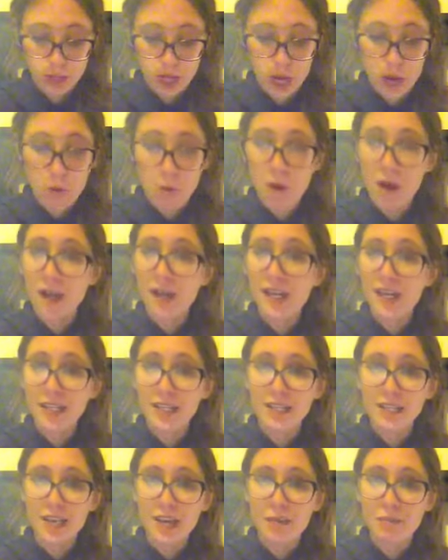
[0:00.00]
I want to get
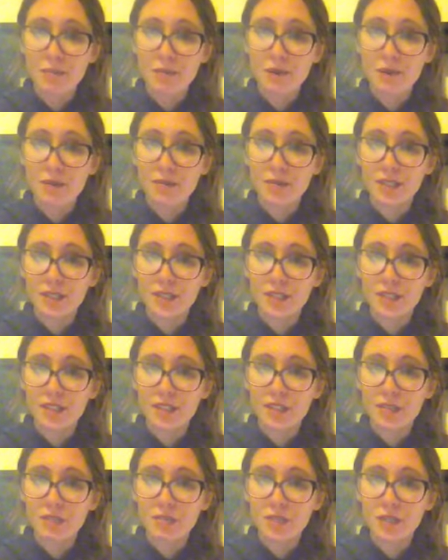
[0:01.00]
the top row of Kitten
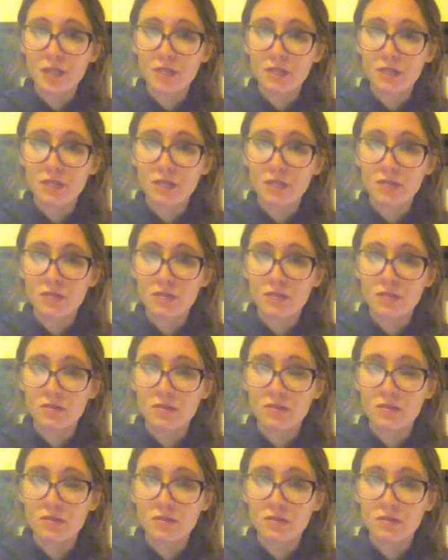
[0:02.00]
2 done.
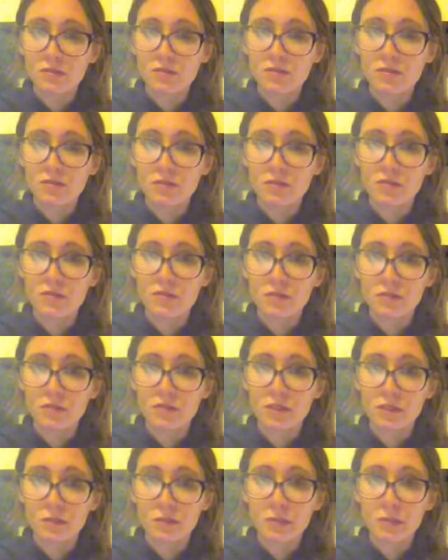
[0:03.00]

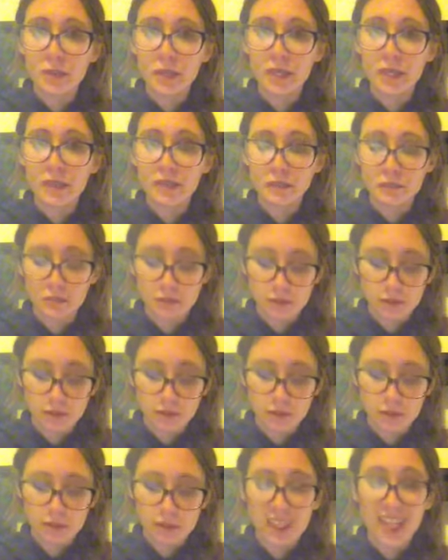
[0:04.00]
That's my plan.
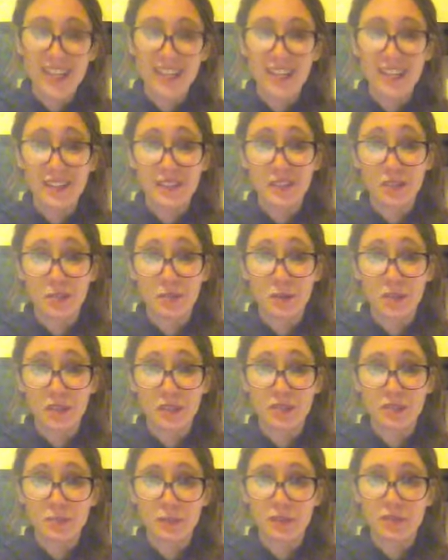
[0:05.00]
Not in the next 2
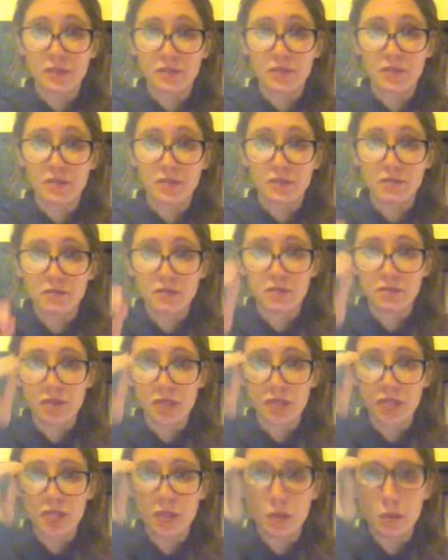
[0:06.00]
weeks, but
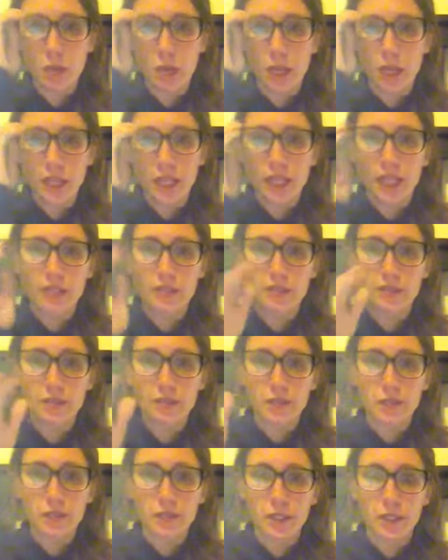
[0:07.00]
I need to work on that
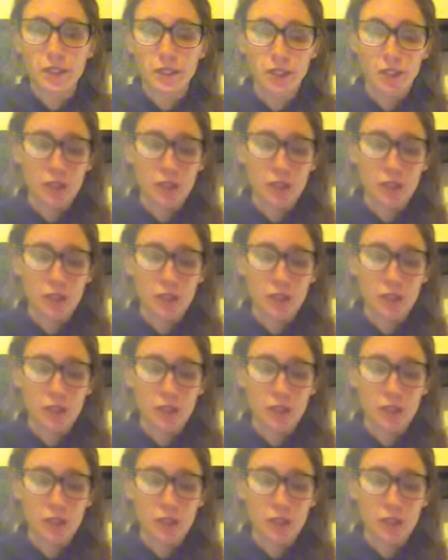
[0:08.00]
slowly.